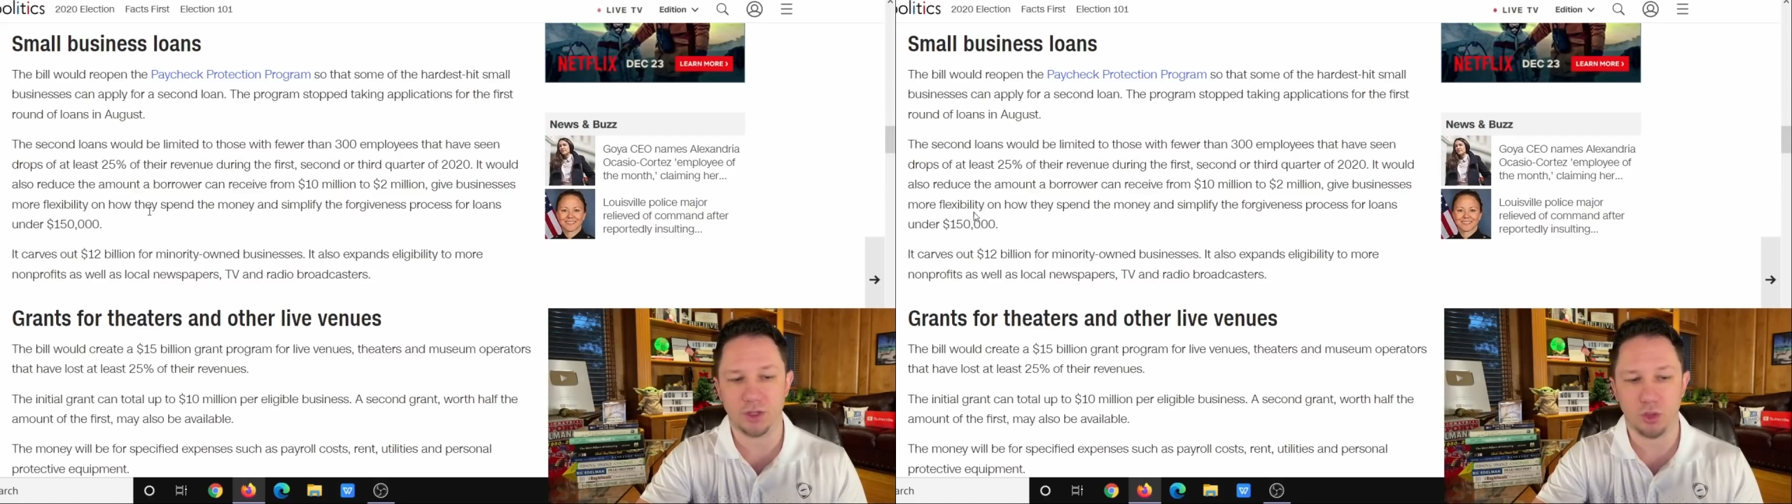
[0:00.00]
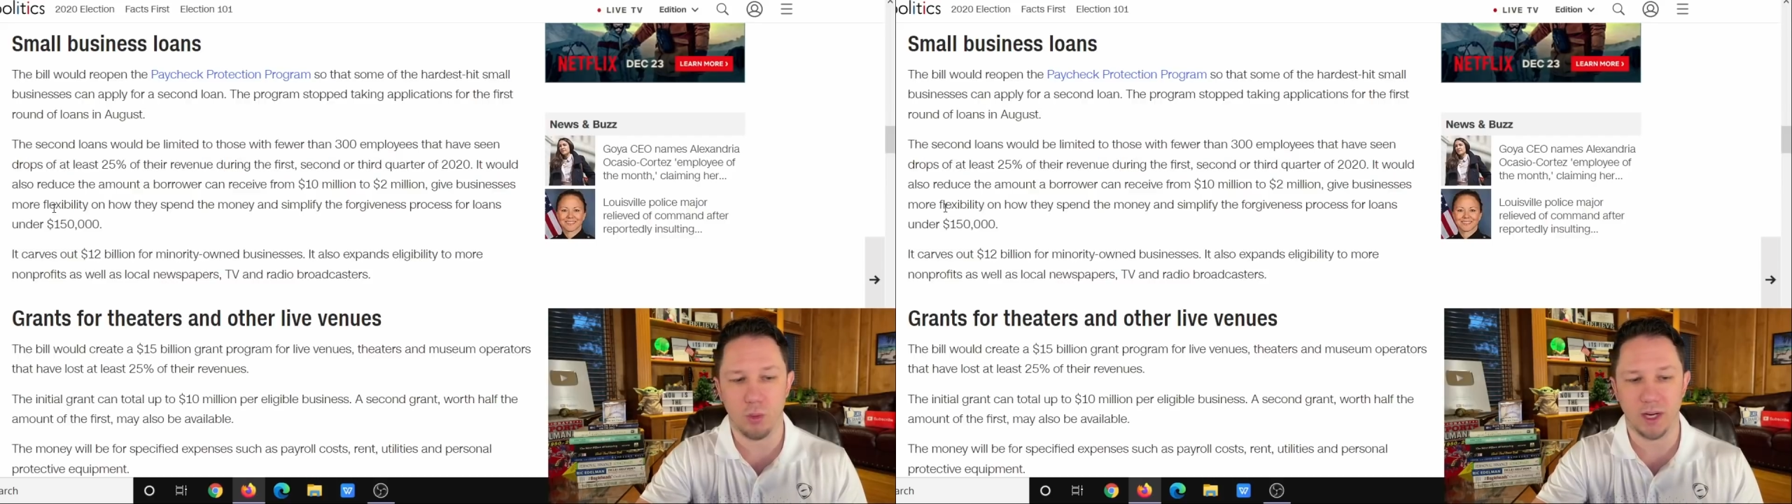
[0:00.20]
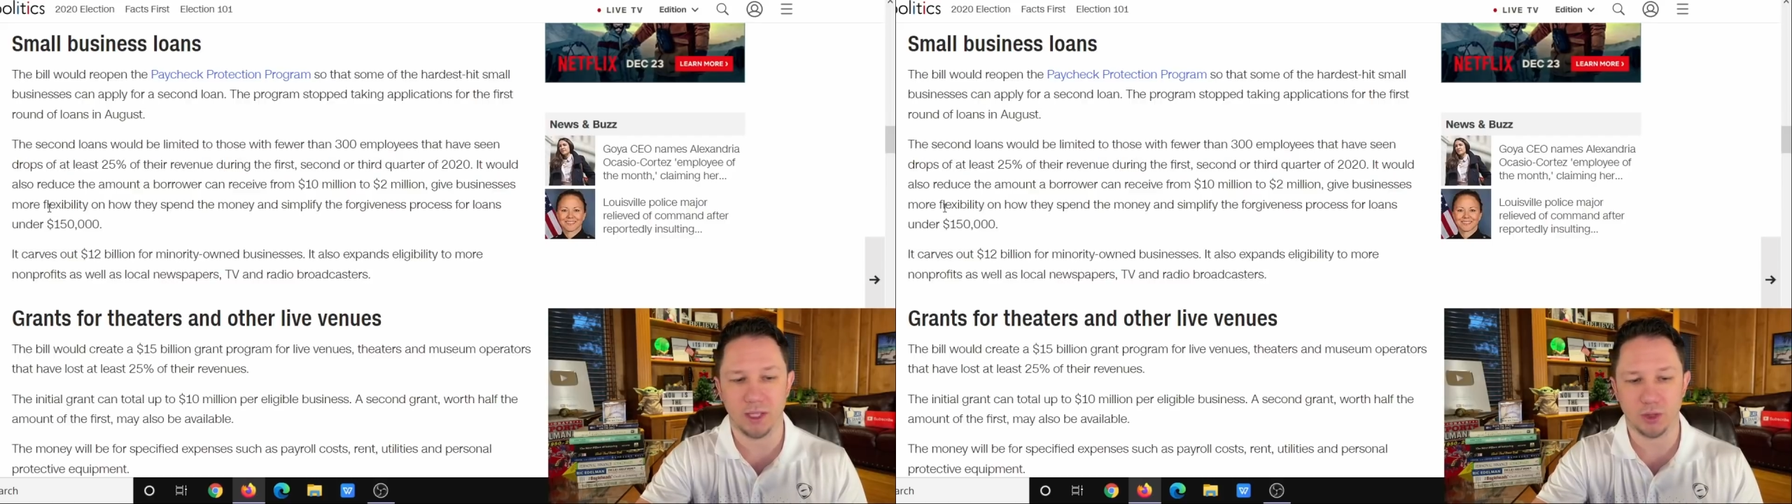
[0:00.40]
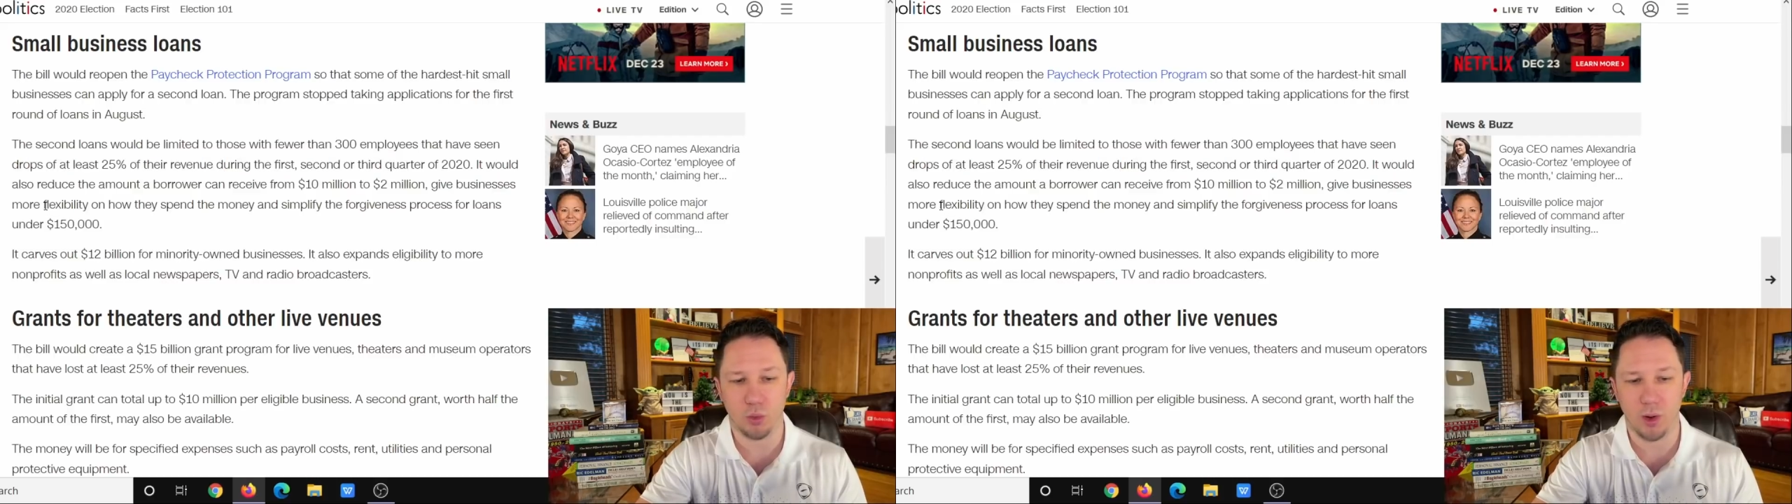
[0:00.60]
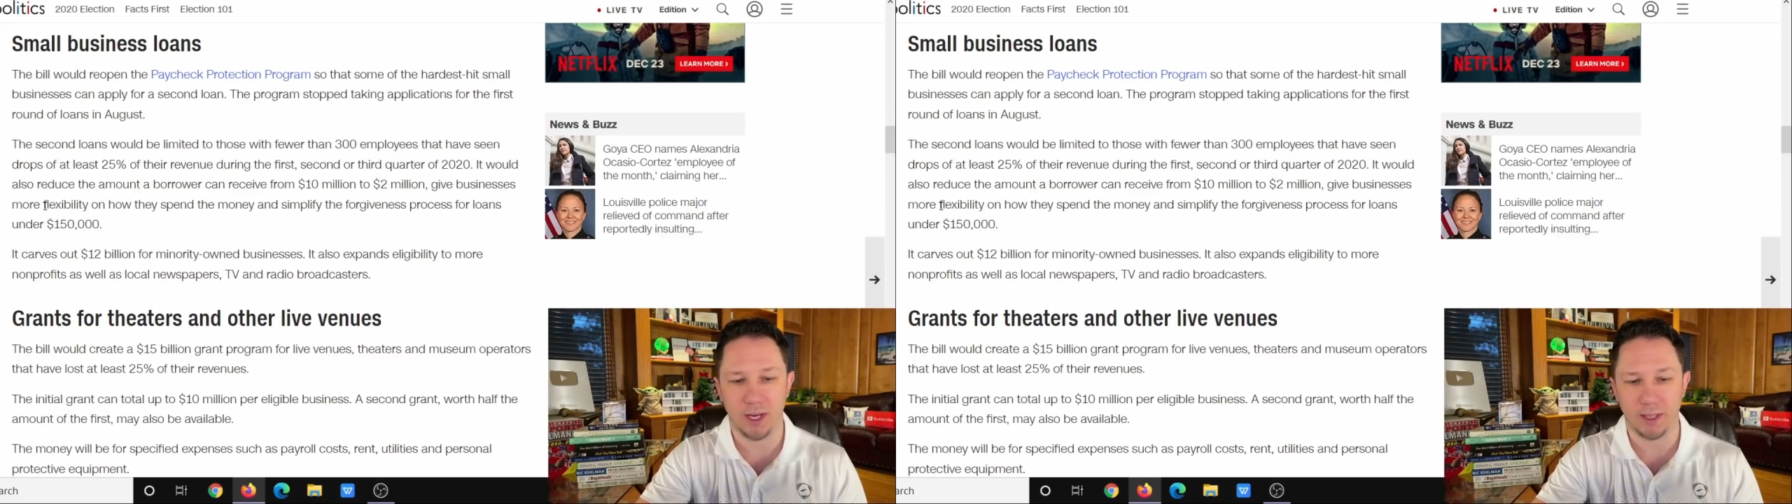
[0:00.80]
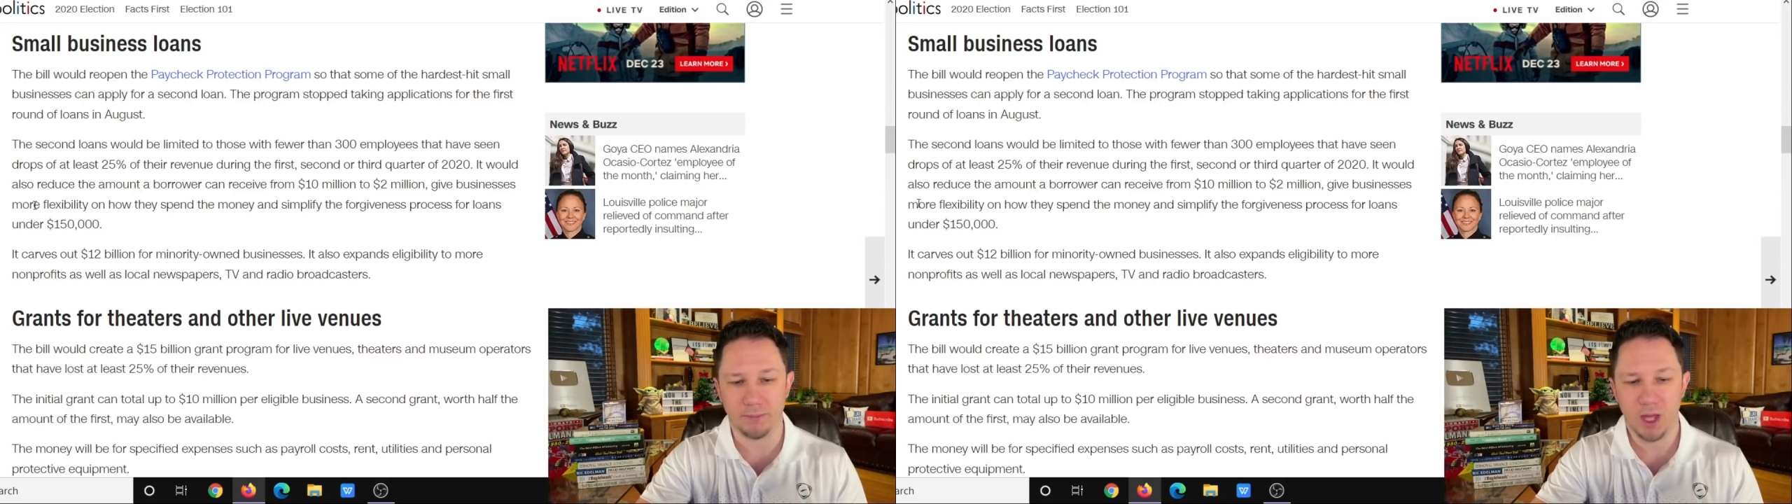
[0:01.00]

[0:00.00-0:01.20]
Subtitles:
2020.